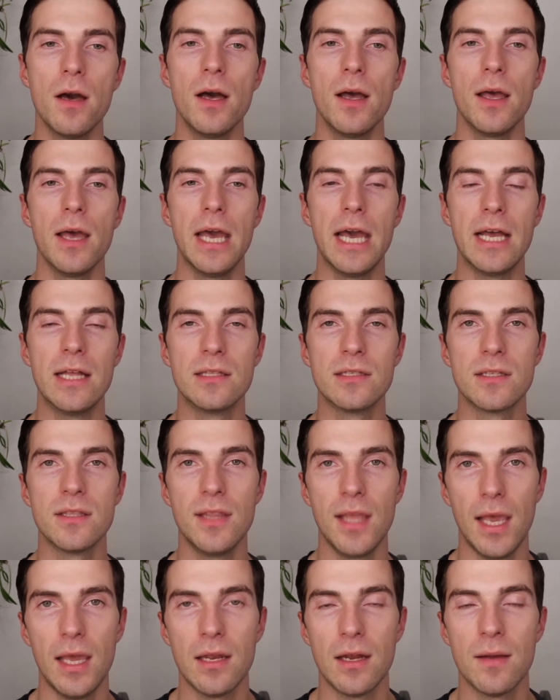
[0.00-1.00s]
and
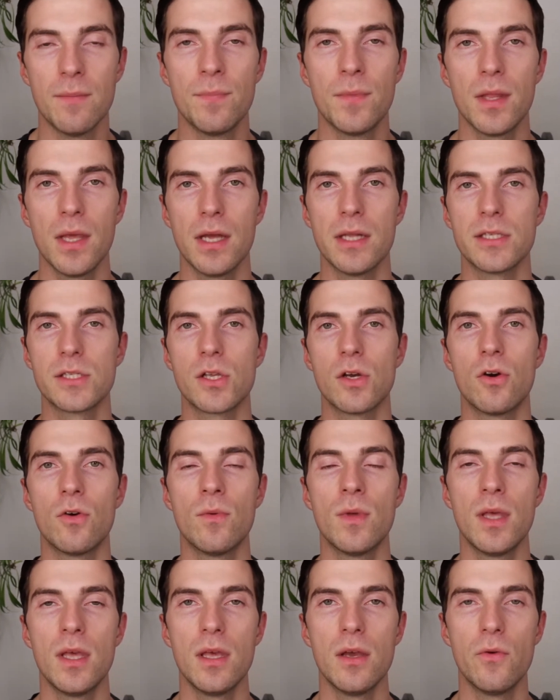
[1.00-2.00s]
data. And so
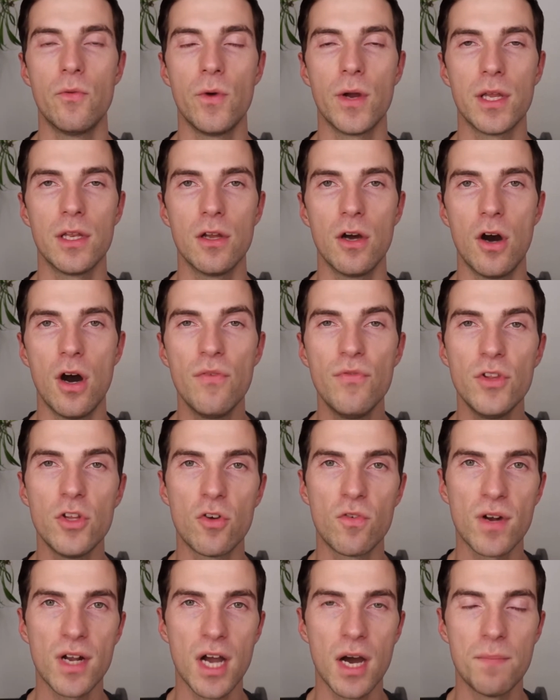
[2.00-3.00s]
we can often
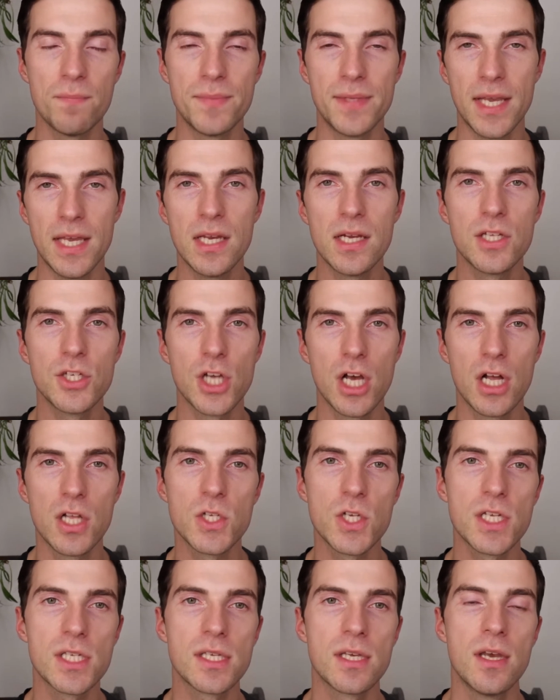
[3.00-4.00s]
overcome data
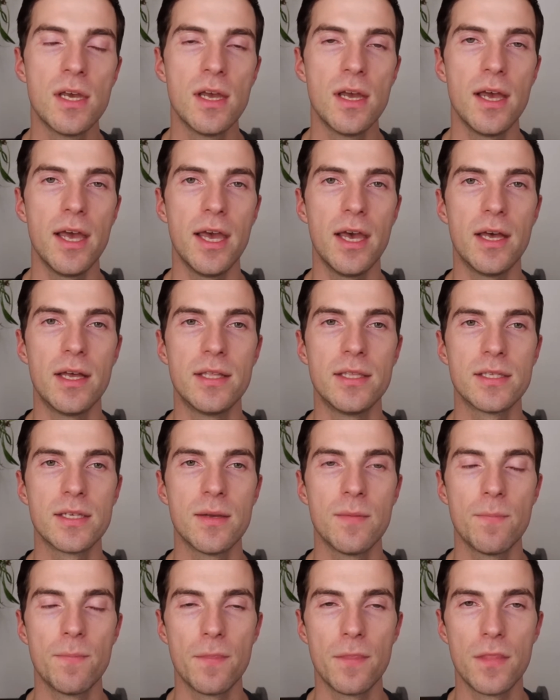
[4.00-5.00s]
challenges, and
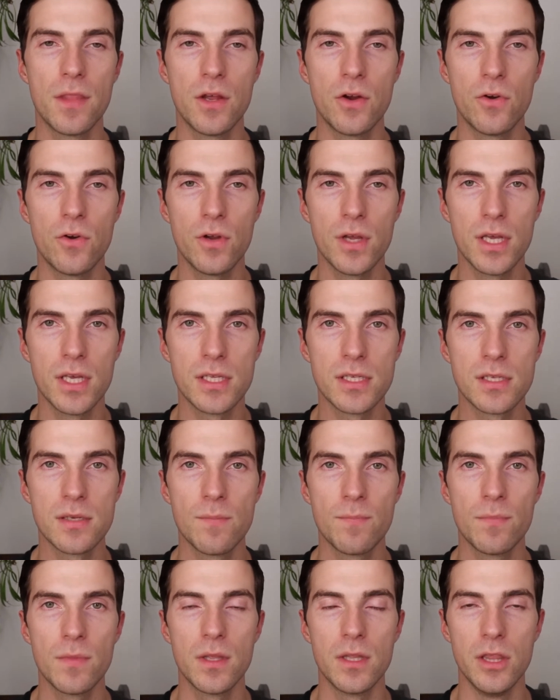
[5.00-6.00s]
there is
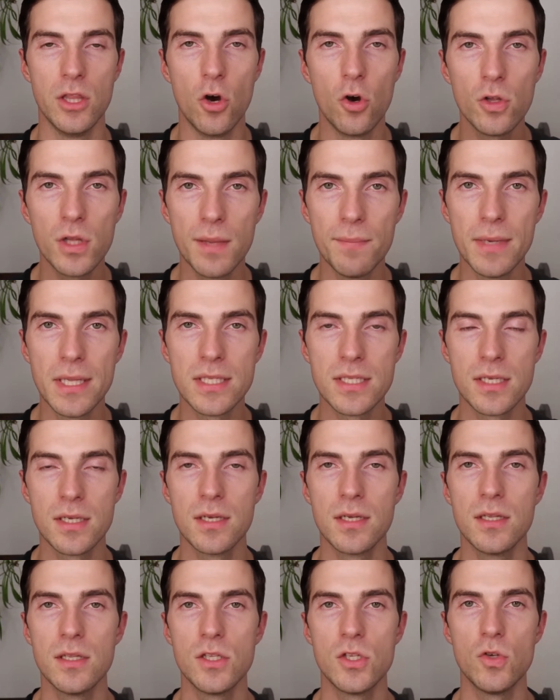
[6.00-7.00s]
no limit
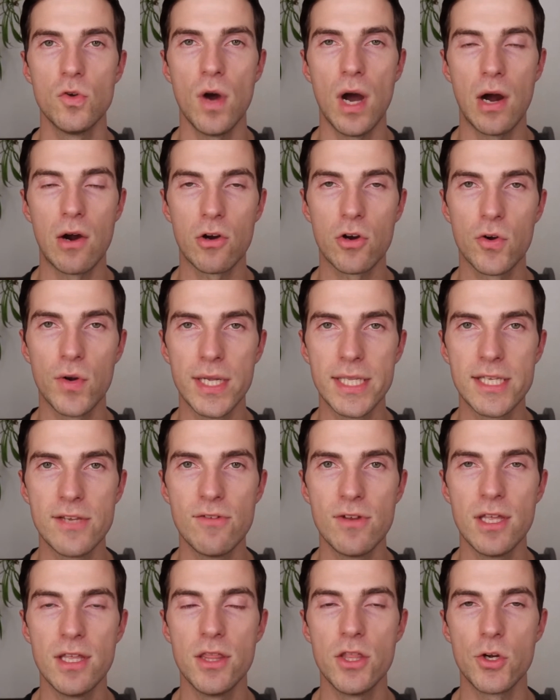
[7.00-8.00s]
to our
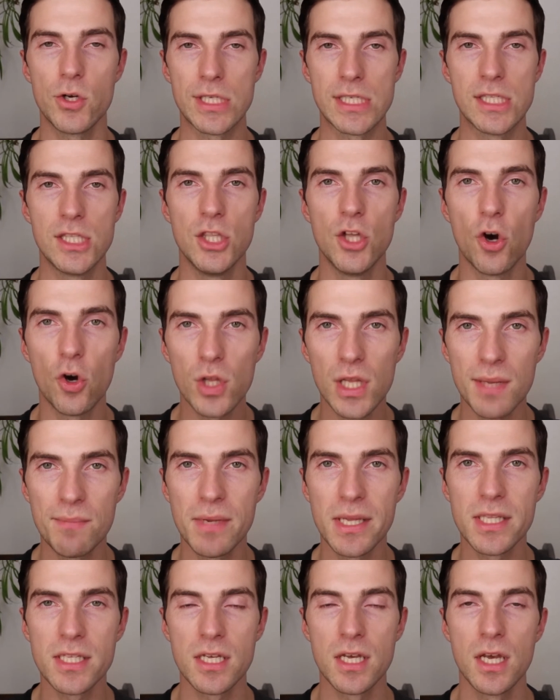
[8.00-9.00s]
creativity. There is no
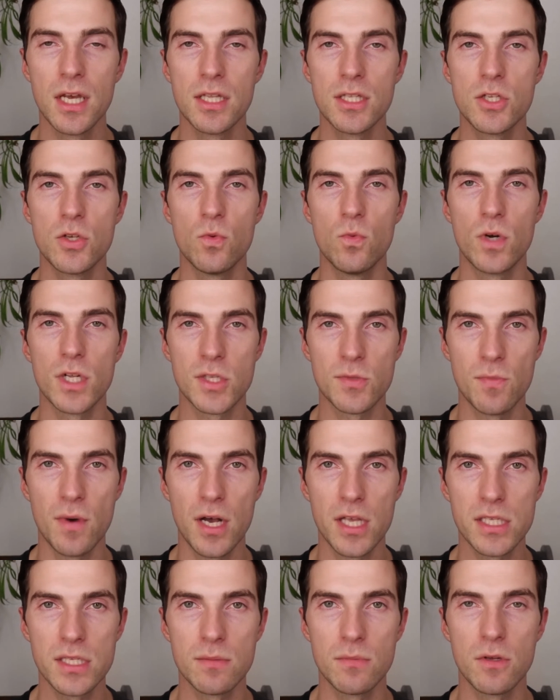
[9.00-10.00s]
limit to what's
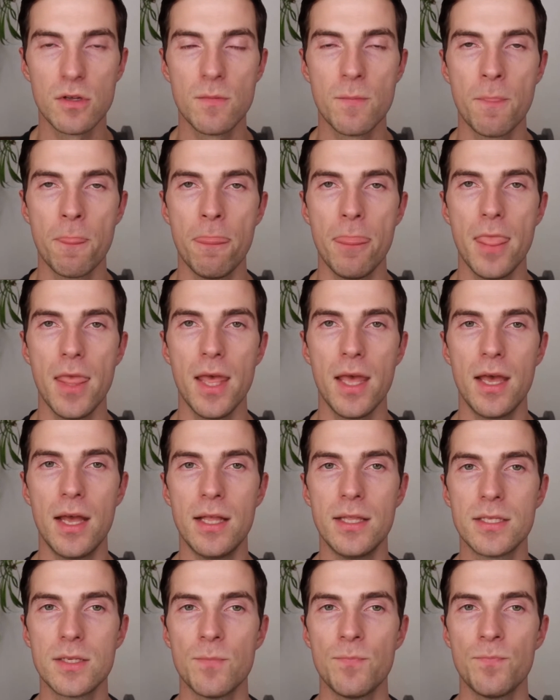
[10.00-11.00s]
possible. And